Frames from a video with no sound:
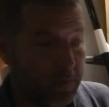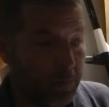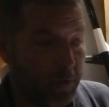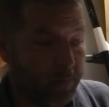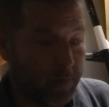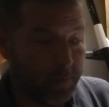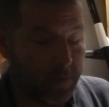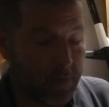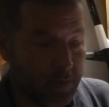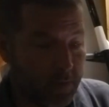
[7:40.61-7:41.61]
Whenever I
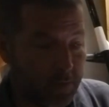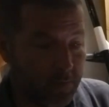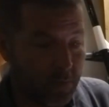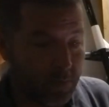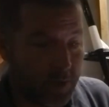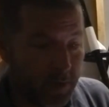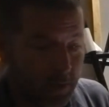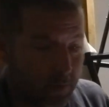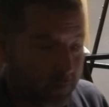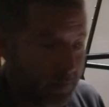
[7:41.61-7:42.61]
saw it in the store, I
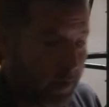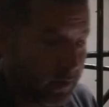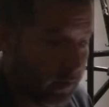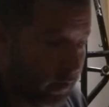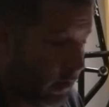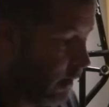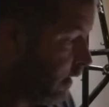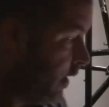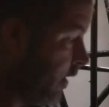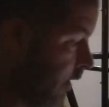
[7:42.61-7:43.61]
noticed that
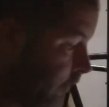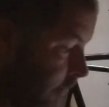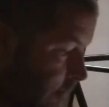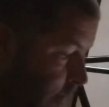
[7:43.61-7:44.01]
it seemed to